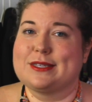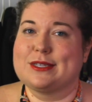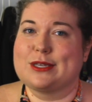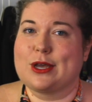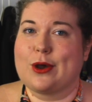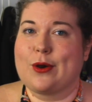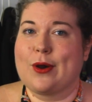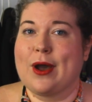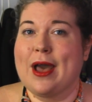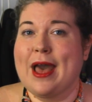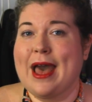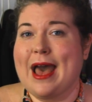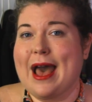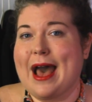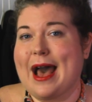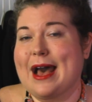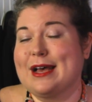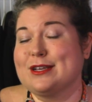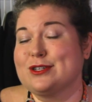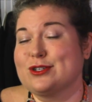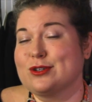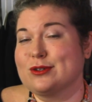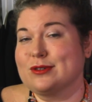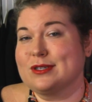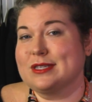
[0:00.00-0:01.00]
So
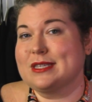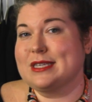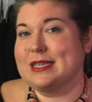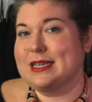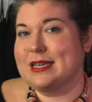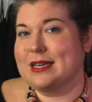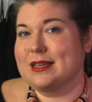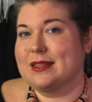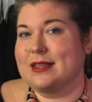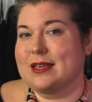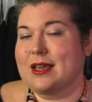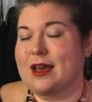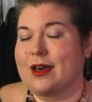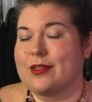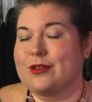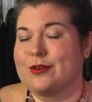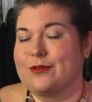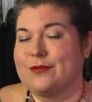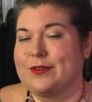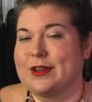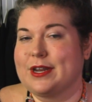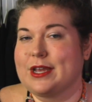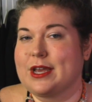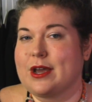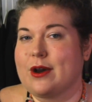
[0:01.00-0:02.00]
as you'll see in the other
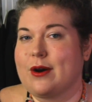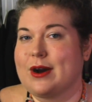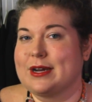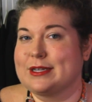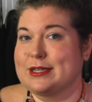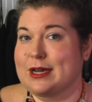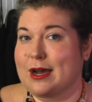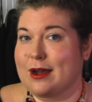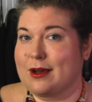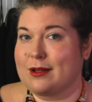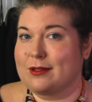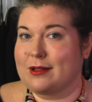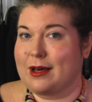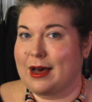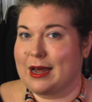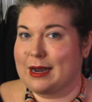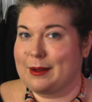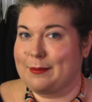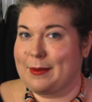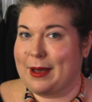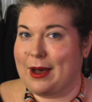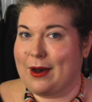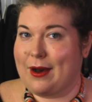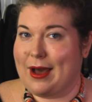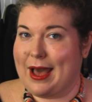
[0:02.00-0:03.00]
video, I talk a lot
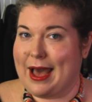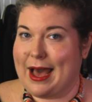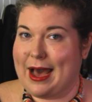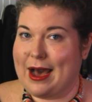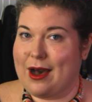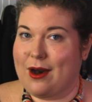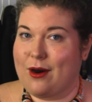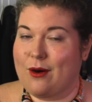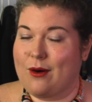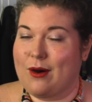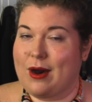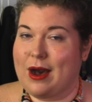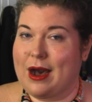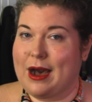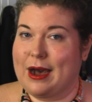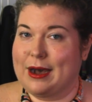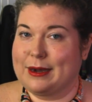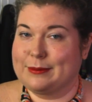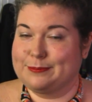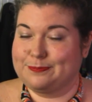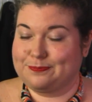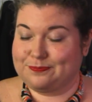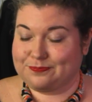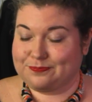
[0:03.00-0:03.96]
about how